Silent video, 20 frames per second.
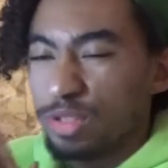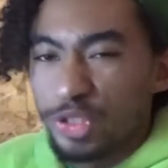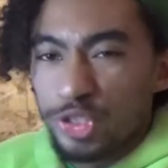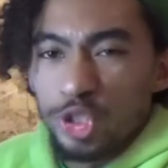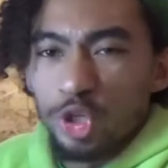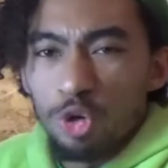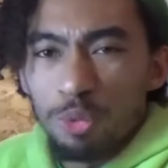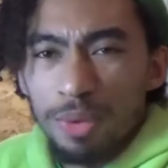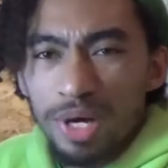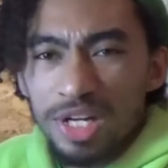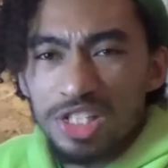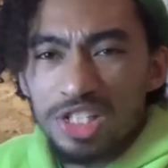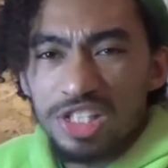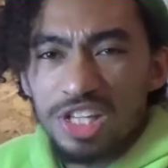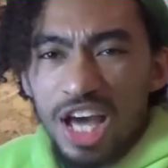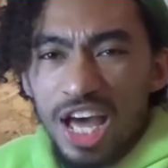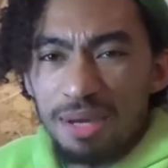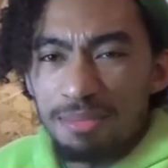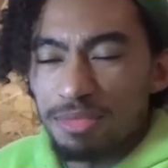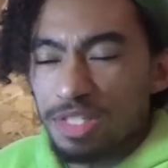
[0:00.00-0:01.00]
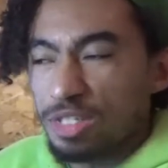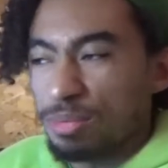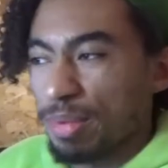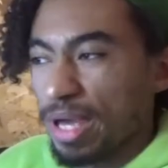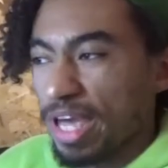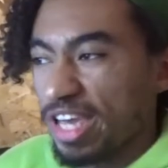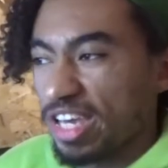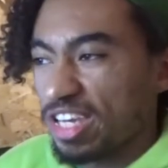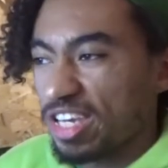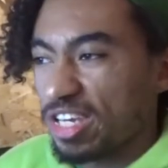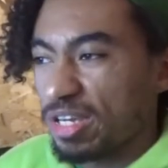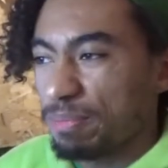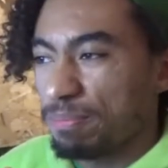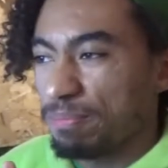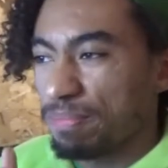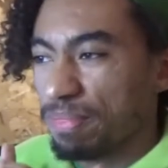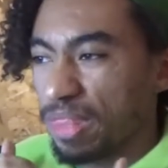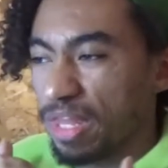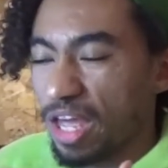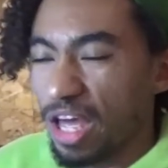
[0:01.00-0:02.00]
too much time to make
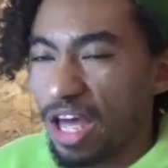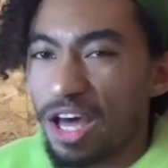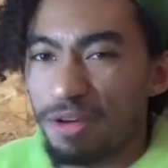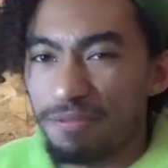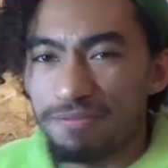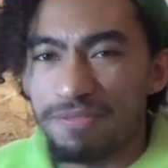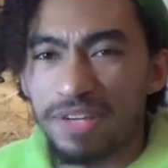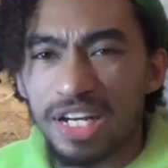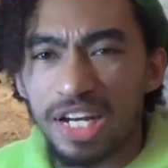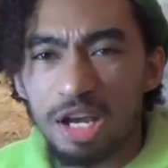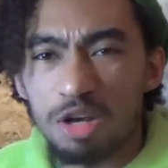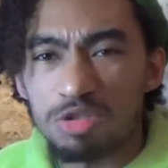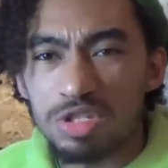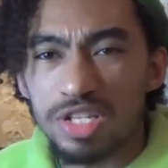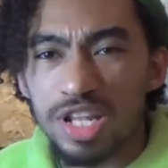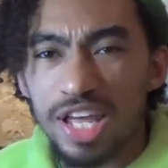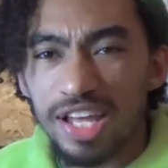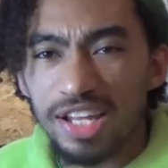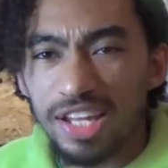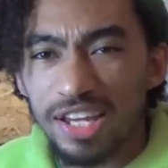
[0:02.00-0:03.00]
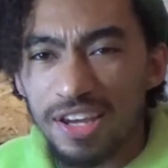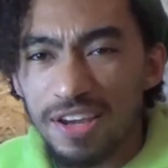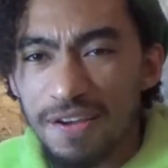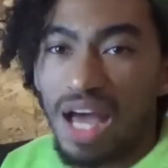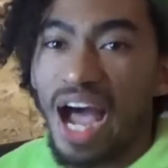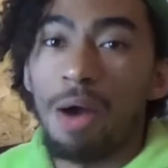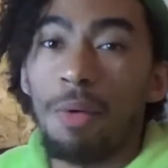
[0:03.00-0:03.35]
videos lately.